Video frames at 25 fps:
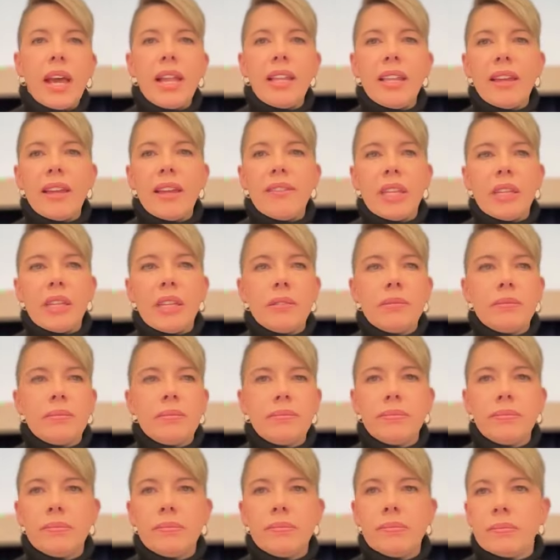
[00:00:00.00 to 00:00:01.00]
I love it.
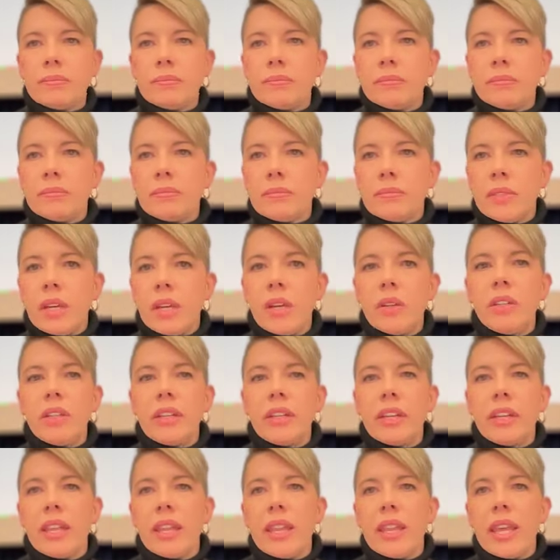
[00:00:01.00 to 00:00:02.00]
Oh,
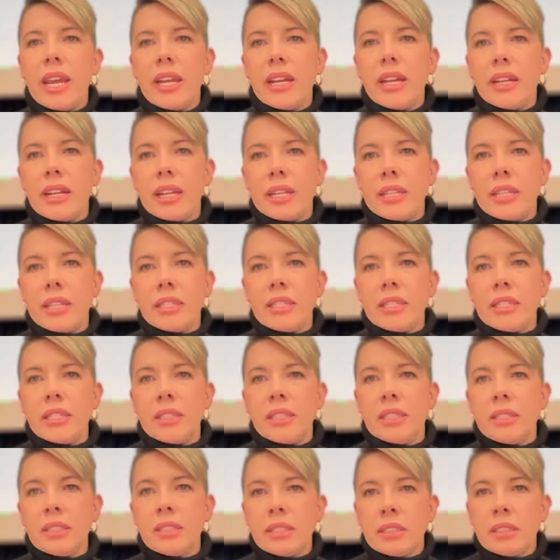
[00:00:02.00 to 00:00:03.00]
look at, there it is.
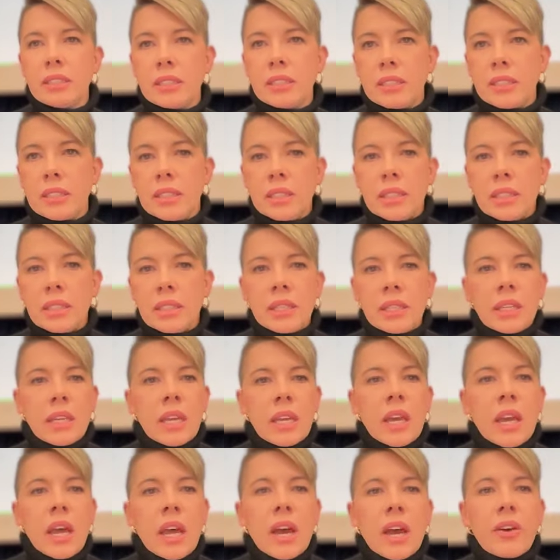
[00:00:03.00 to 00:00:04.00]

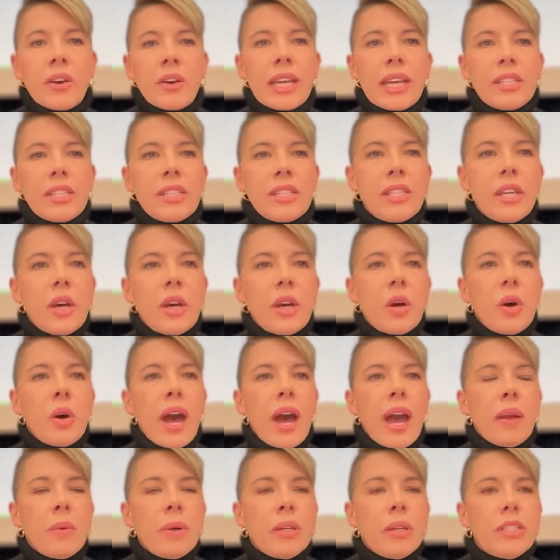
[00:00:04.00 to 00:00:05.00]
Okay, so
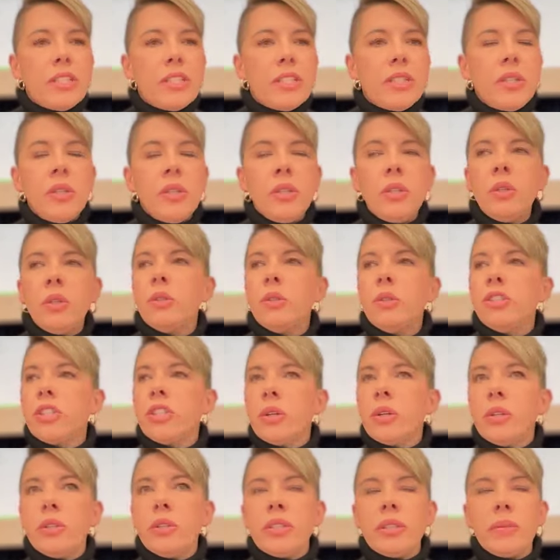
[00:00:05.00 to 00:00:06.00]
I want to
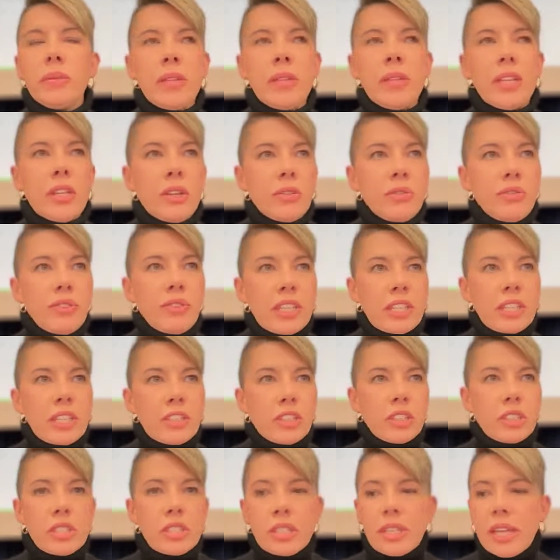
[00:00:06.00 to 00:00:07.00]
show you some of the new
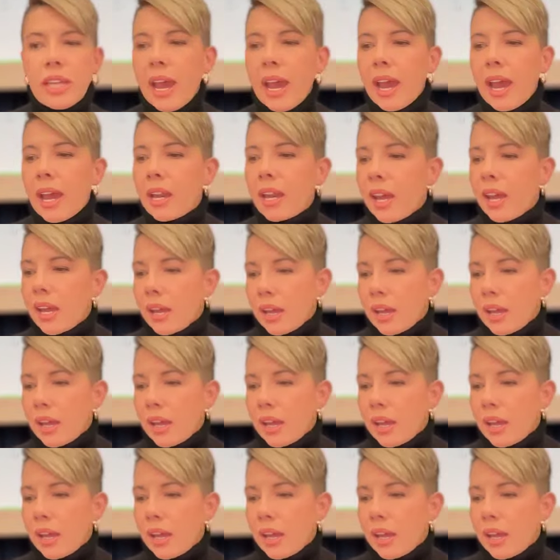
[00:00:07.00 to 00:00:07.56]
features that